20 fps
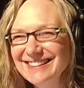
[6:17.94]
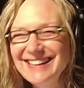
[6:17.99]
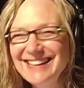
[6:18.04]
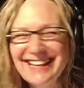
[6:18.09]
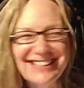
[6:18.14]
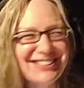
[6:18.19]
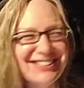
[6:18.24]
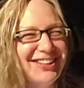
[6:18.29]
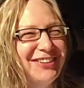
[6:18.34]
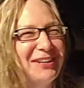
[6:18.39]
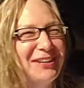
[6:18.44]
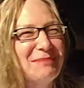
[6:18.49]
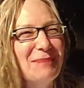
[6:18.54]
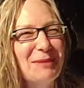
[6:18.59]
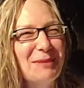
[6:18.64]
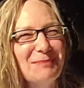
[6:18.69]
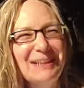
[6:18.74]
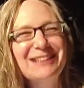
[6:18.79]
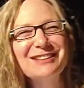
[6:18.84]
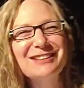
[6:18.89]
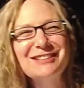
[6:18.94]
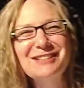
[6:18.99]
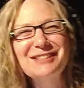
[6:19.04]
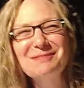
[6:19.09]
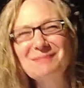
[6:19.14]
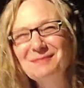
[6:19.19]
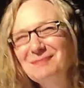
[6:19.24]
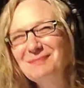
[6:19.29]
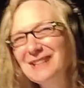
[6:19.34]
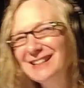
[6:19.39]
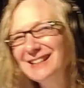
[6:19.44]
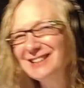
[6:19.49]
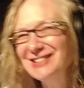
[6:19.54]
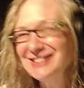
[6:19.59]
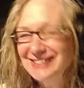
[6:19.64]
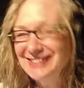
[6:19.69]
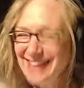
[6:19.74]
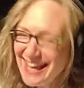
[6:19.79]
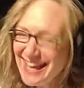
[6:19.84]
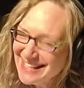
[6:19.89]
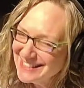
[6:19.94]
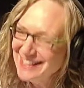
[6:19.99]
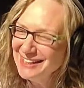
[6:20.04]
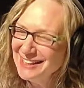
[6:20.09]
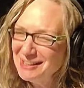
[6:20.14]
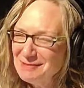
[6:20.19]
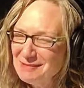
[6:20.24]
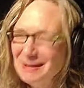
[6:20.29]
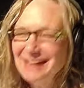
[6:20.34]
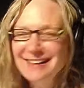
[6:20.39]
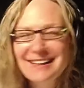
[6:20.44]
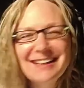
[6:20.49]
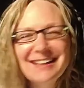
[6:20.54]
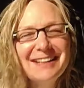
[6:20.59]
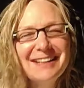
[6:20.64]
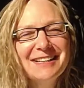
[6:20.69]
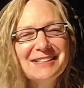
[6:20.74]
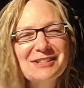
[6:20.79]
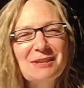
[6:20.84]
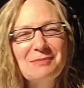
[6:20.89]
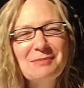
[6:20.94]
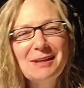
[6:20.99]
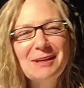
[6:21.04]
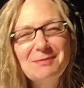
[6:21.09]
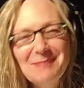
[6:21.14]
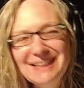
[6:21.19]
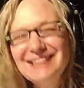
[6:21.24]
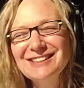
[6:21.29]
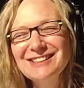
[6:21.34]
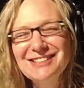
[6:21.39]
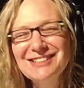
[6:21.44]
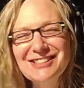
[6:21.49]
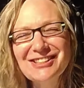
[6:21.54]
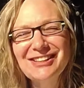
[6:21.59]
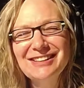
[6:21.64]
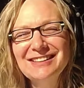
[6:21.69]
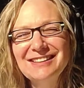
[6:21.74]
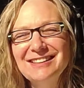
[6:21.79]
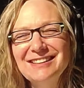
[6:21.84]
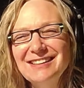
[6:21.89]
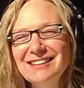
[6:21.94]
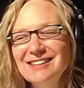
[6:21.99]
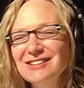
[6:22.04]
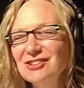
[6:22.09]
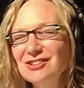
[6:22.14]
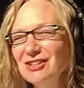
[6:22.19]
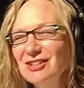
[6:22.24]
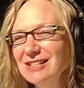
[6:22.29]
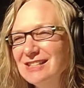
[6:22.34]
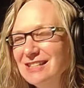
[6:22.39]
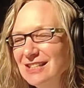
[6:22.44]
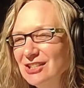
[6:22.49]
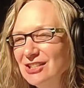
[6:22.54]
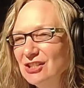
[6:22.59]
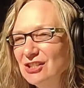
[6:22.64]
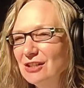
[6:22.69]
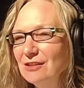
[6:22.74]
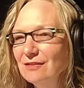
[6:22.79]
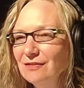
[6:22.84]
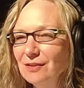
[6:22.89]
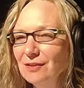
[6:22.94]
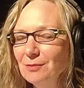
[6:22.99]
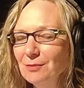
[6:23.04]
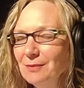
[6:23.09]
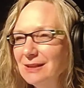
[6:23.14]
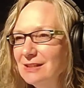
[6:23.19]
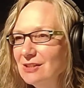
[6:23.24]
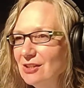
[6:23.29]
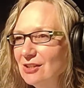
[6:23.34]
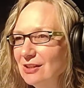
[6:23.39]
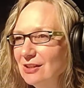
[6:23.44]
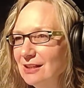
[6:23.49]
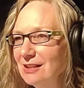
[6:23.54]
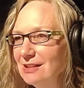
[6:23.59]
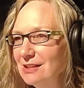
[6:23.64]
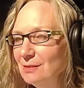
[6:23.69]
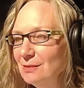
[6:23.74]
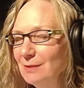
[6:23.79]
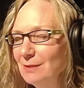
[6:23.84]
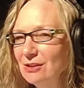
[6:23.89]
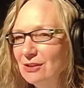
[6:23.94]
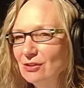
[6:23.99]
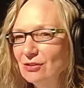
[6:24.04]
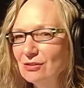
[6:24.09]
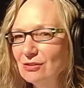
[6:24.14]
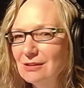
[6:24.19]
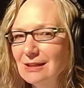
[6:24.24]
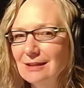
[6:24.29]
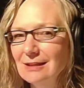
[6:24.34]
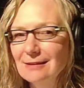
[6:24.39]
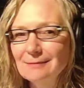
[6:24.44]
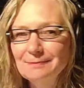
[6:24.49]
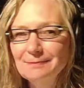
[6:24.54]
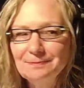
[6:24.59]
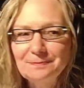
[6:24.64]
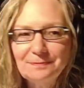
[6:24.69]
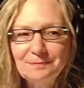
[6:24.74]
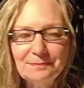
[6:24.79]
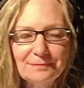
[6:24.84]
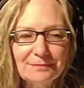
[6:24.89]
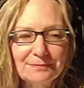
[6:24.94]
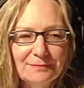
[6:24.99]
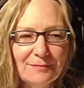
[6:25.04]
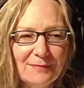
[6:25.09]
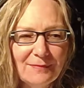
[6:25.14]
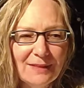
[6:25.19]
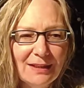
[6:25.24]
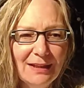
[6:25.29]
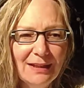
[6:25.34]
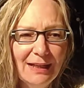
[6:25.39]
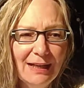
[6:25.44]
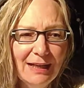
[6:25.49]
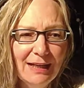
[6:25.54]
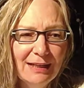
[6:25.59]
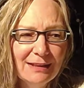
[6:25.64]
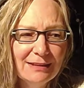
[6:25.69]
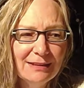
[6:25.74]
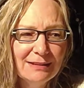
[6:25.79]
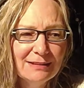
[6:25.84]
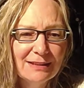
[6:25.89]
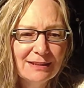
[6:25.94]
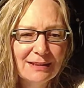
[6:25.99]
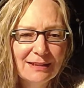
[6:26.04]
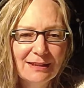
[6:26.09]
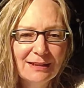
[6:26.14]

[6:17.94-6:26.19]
Yes, sorry, my middle. Yes, thank you, Ben. So my middle son transitioned from my son into my daughter, and